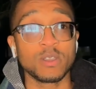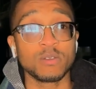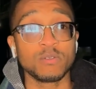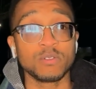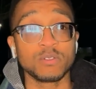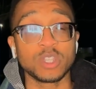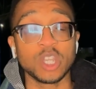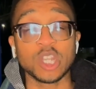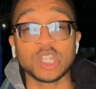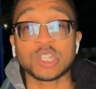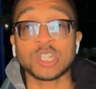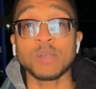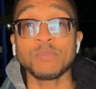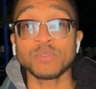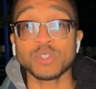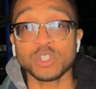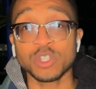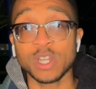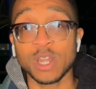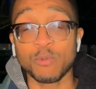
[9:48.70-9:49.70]
the
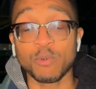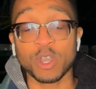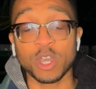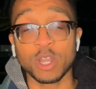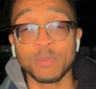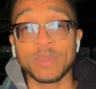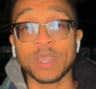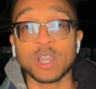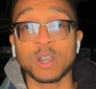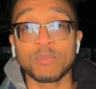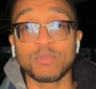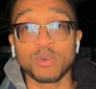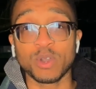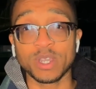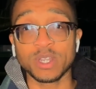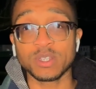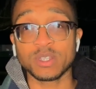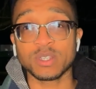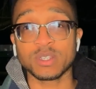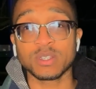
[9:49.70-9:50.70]
assumption that we're going to pick up
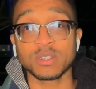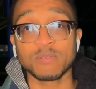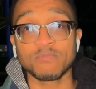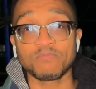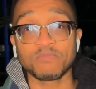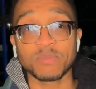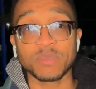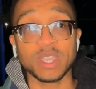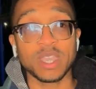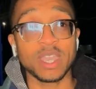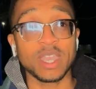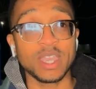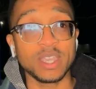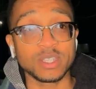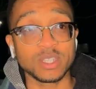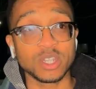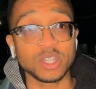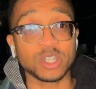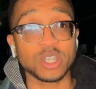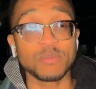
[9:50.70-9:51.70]
points is
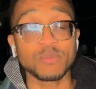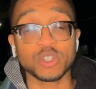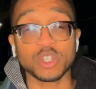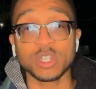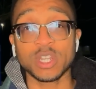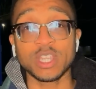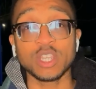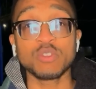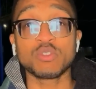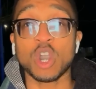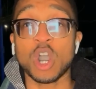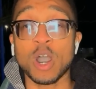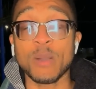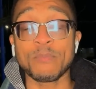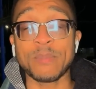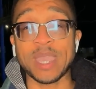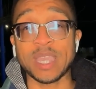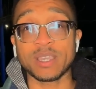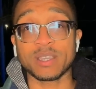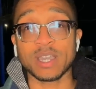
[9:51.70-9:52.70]
an assumption that you can't
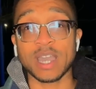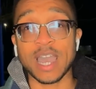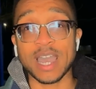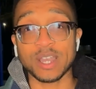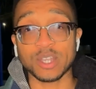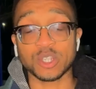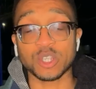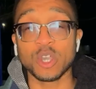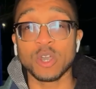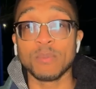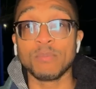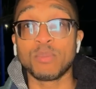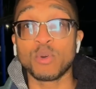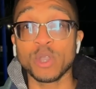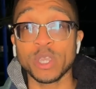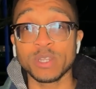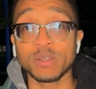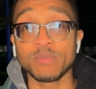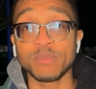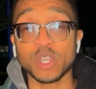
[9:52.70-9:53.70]
make at a certain
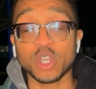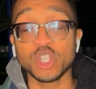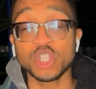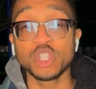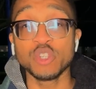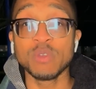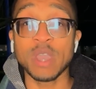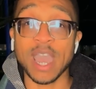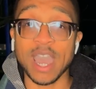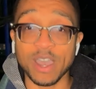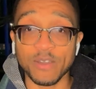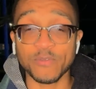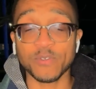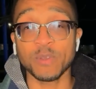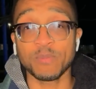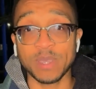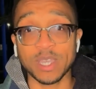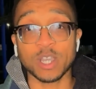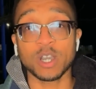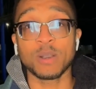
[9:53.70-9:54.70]
point, because you have to
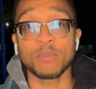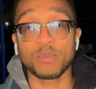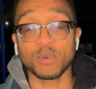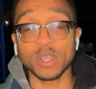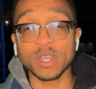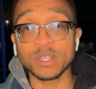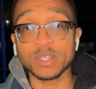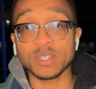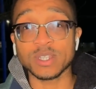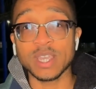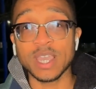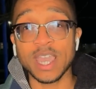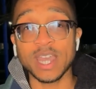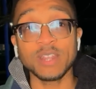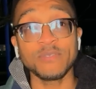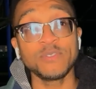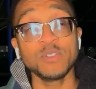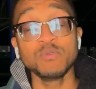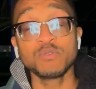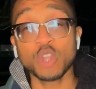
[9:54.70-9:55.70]
pick up points, and
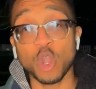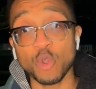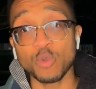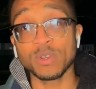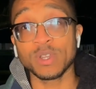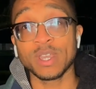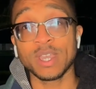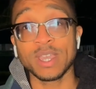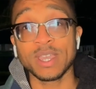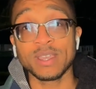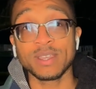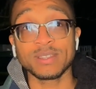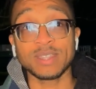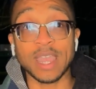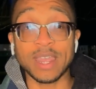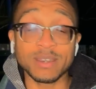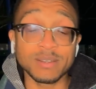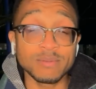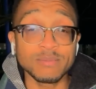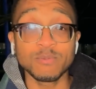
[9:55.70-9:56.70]
if you don't,
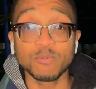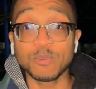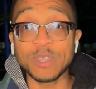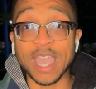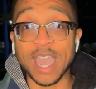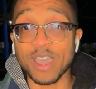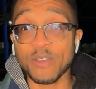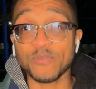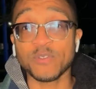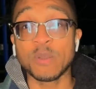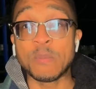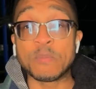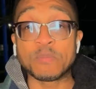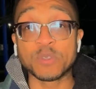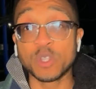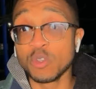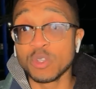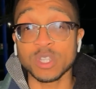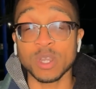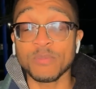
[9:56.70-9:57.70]
then we have to
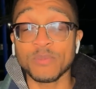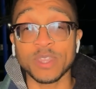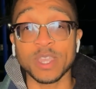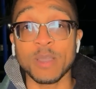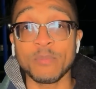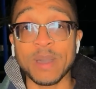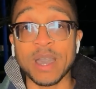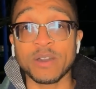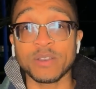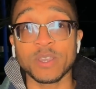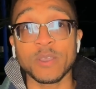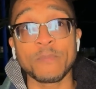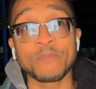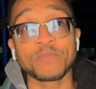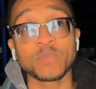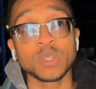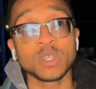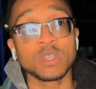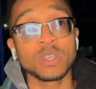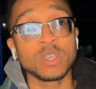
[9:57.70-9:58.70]
do something about it.
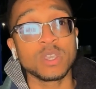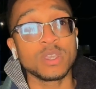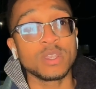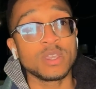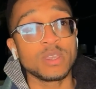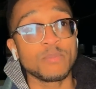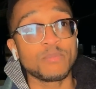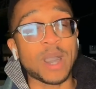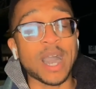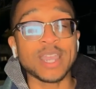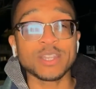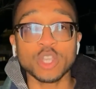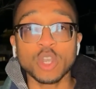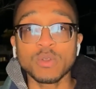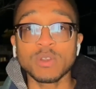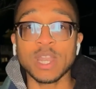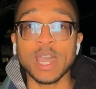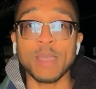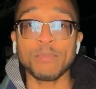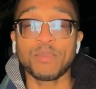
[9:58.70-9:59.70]
But I
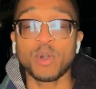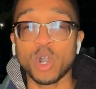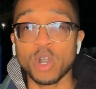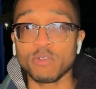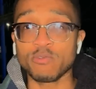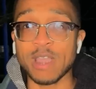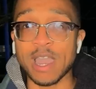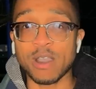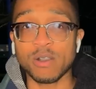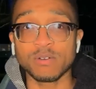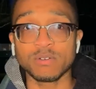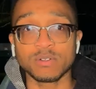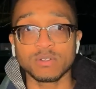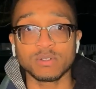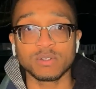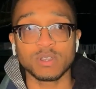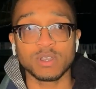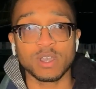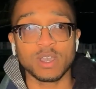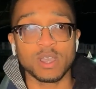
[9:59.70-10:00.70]
don't like Potter out
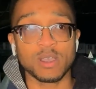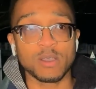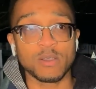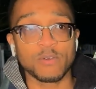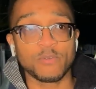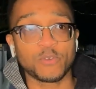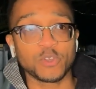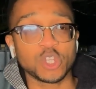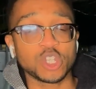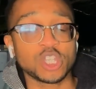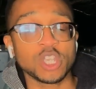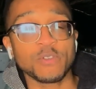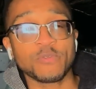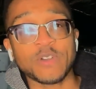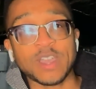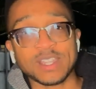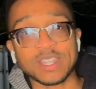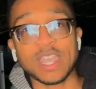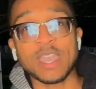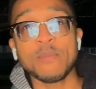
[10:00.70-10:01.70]
for the sheer
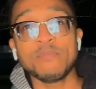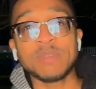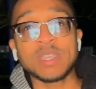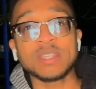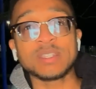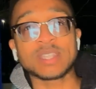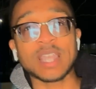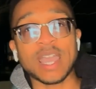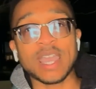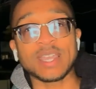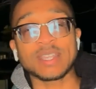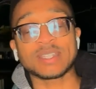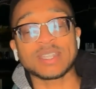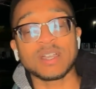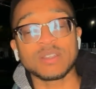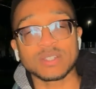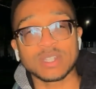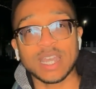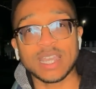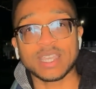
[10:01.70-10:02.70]
fact that it means that it
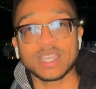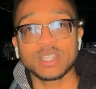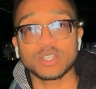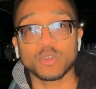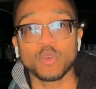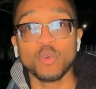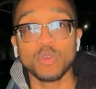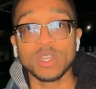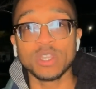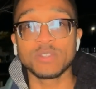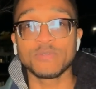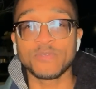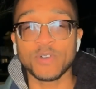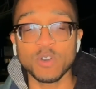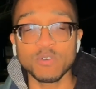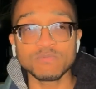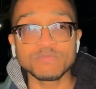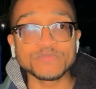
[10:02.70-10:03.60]
sounds like it's all his fault.